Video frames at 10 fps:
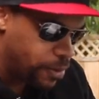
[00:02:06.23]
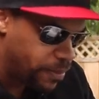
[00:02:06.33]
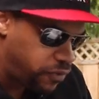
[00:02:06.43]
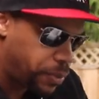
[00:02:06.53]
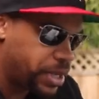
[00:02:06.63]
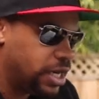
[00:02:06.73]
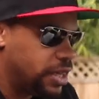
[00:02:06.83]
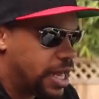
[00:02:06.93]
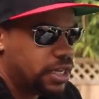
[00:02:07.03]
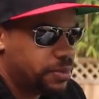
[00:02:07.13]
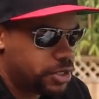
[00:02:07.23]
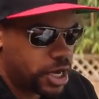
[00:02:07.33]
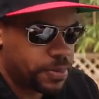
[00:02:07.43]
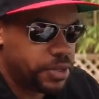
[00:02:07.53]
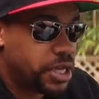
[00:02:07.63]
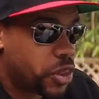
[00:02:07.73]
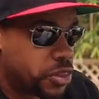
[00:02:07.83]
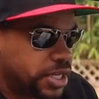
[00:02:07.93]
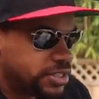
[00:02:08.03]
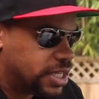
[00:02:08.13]
no, before we get into that, let me talk about the other
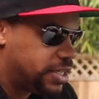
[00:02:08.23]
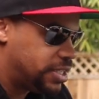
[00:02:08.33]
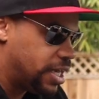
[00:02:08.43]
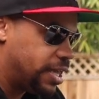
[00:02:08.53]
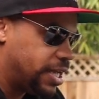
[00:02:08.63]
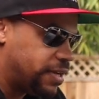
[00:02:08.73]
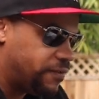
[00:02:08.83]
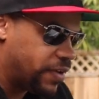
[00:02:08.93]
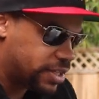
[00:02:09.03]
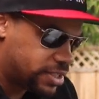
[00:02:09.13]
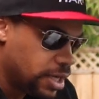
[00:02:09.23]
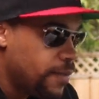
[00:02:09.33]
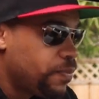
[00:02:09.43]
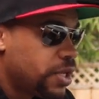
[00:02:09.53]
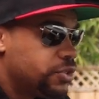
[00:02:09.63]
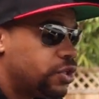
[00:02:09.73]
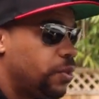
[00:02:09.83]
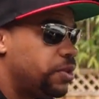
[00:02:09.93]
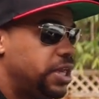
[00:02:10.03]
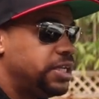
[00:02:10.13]
things that they had to fix.
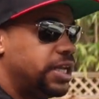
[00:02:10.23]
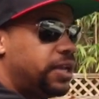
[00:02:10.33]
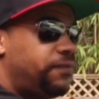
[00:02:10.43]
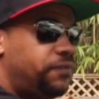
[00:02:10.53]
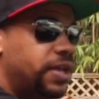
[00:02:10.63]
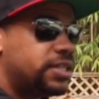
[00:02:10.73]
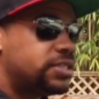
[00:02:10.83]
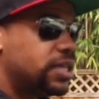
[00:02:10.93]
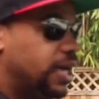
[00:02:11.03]
So they did fix